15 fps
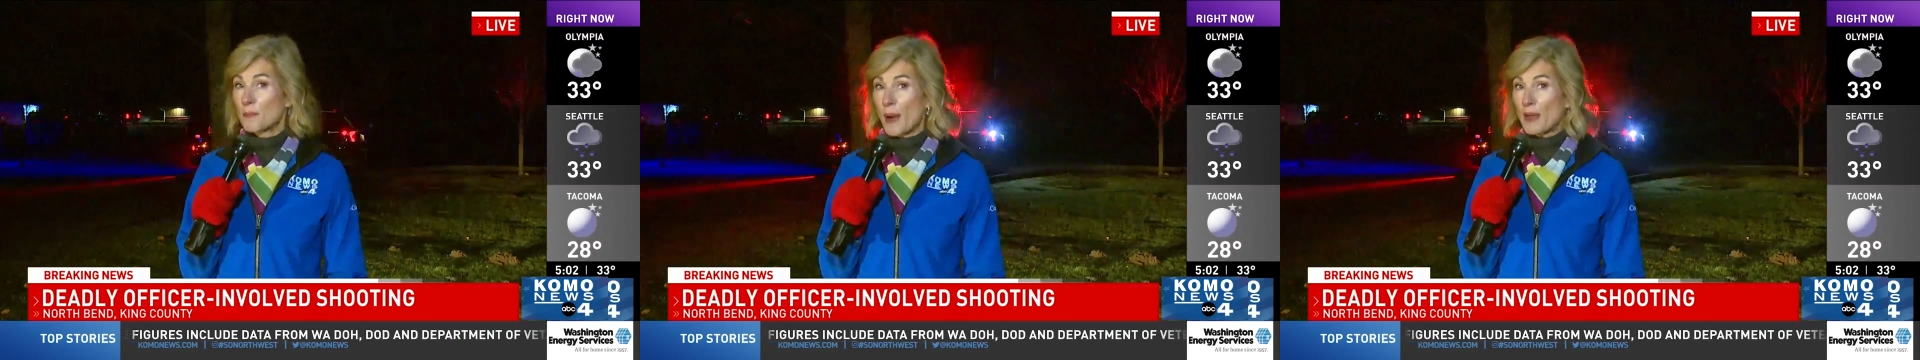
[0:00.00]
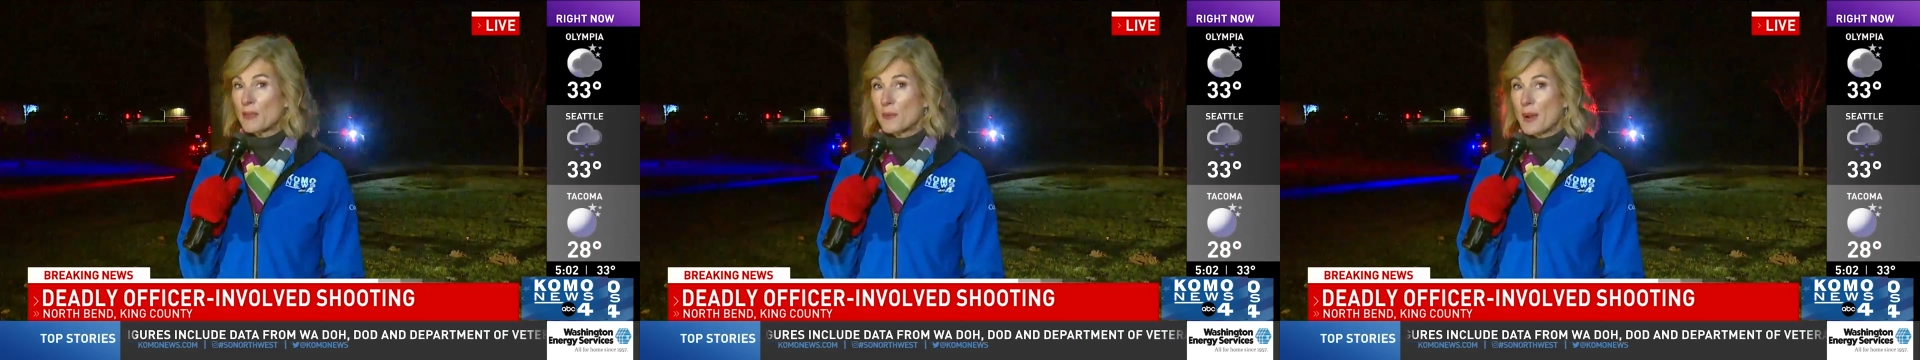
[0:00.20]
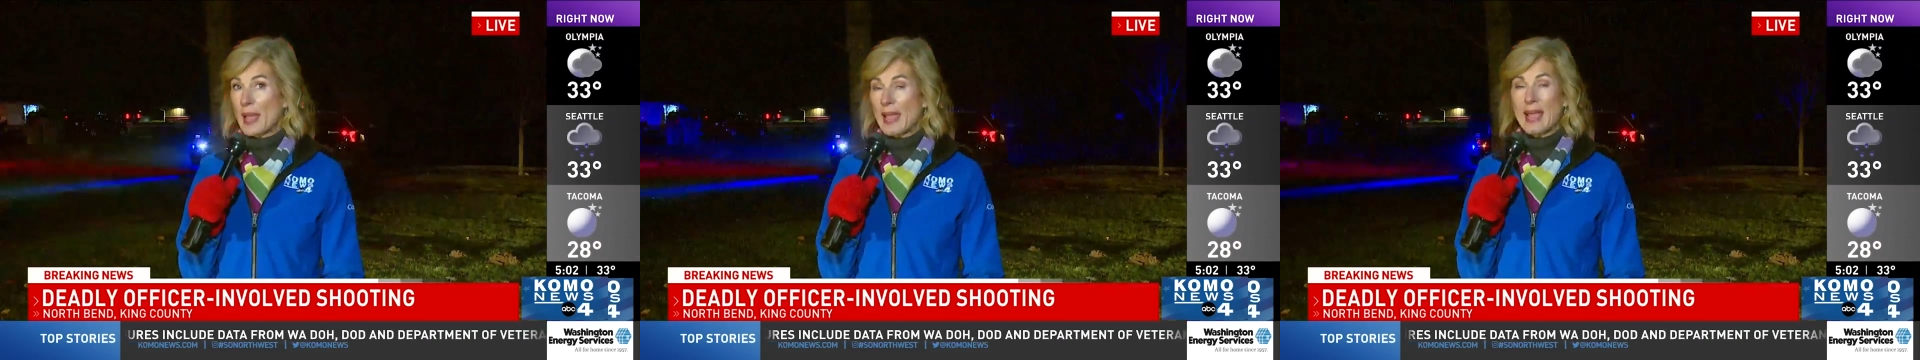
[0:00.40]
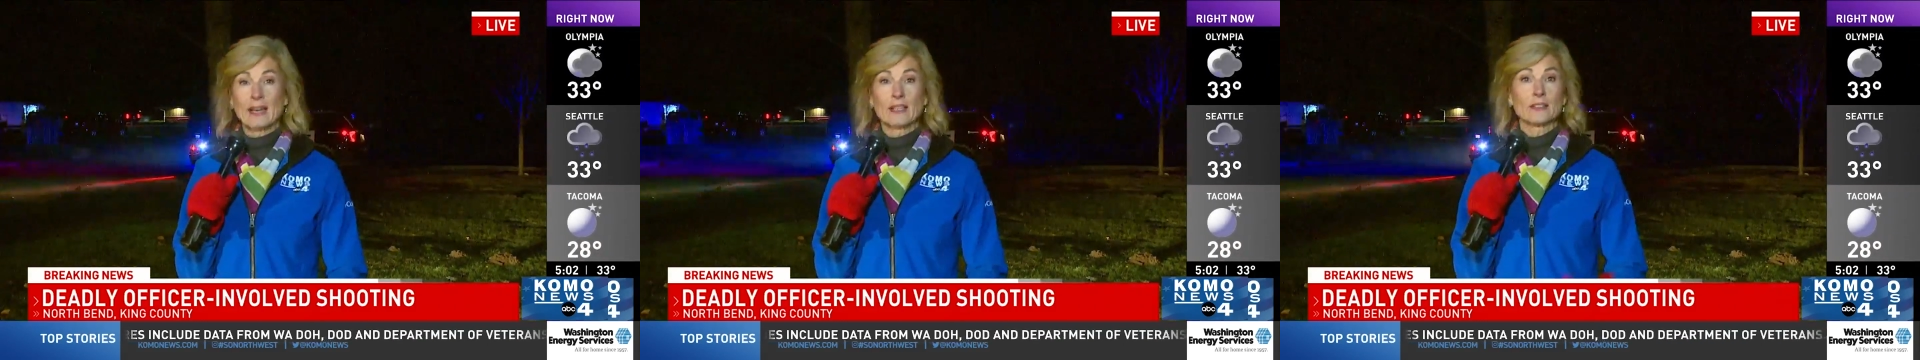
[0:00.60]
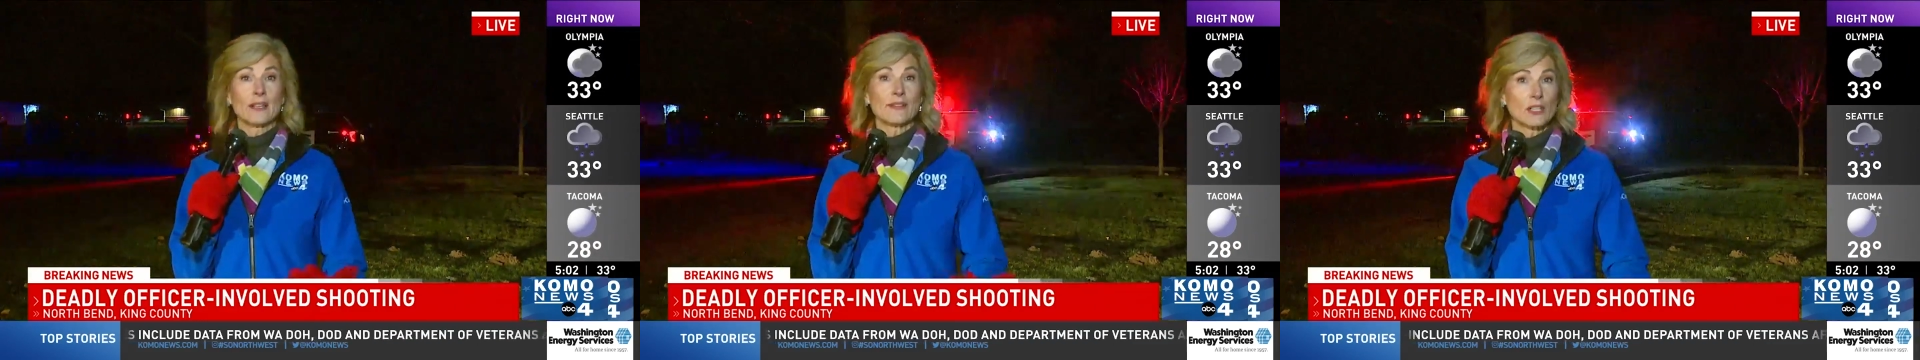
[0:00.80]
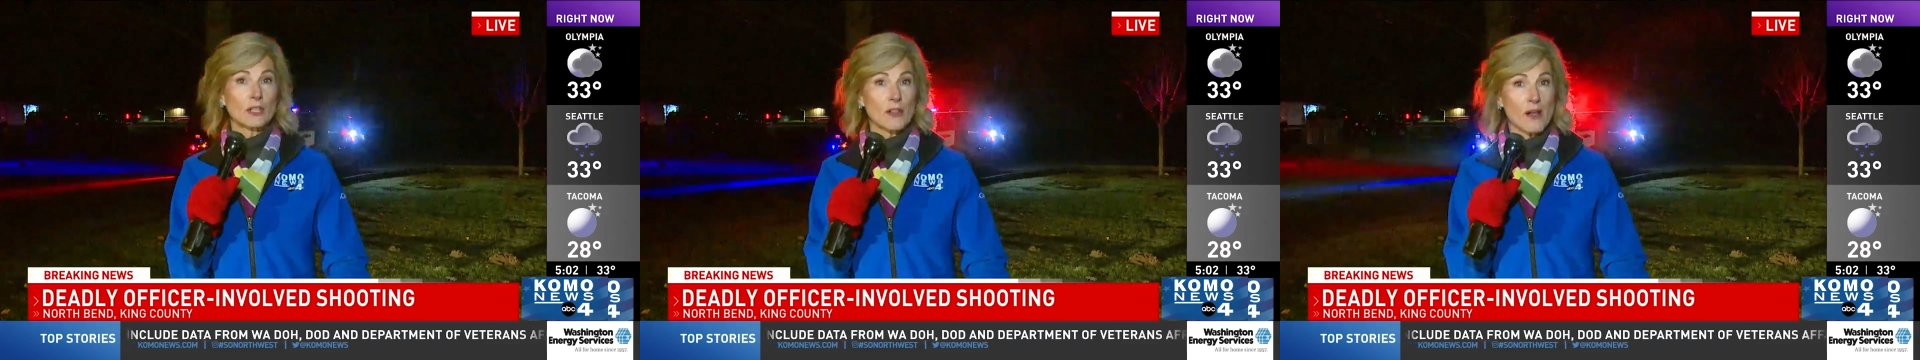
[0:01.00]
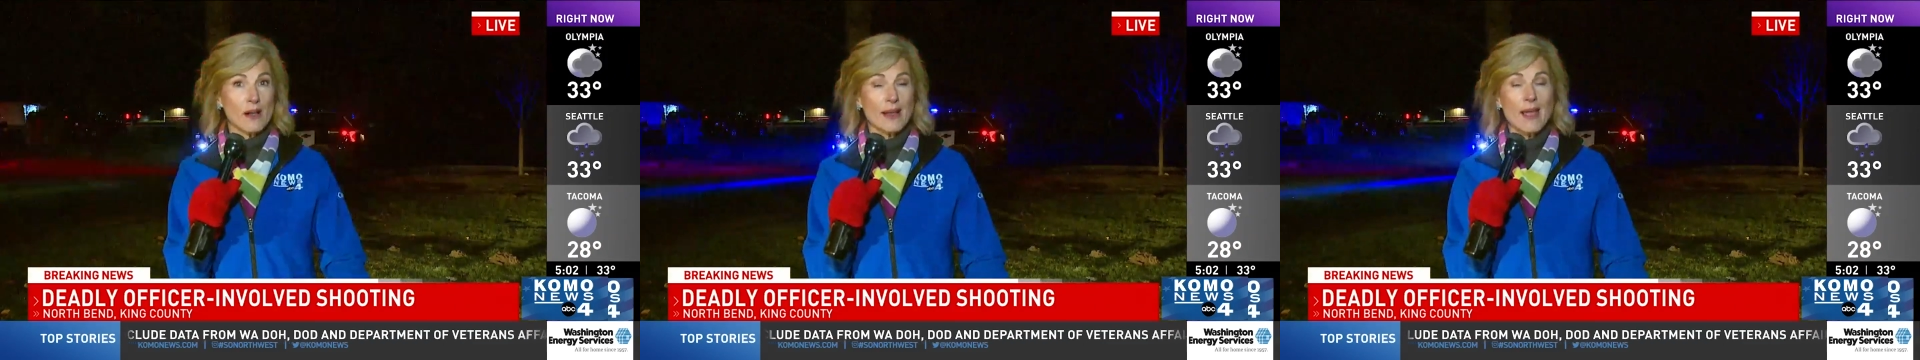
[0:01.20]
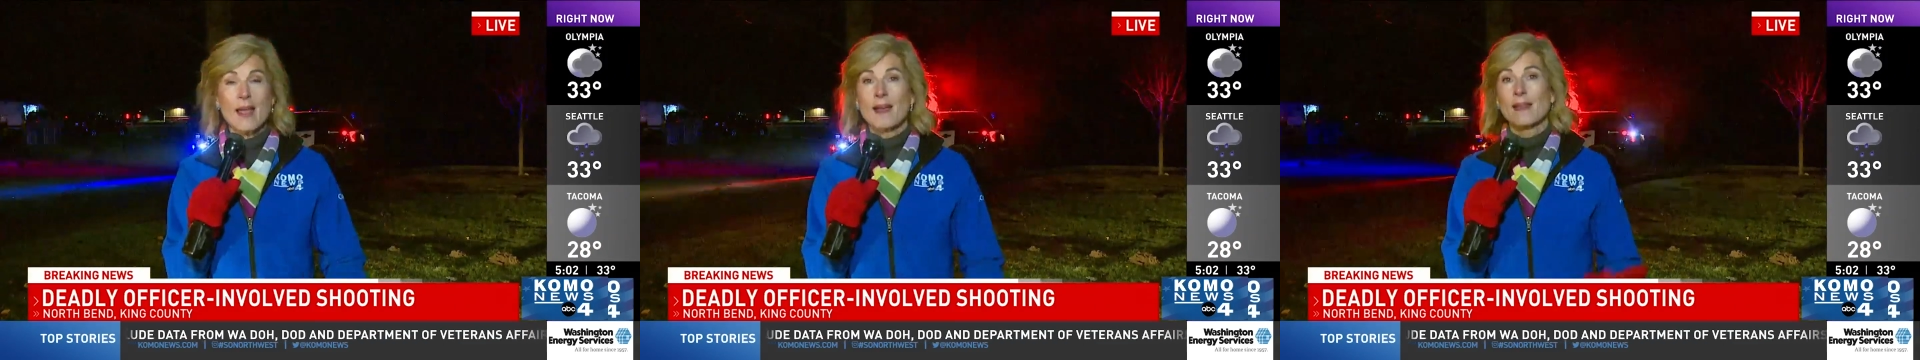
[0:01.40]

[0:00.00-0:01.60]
by the way, at 11 o'clock,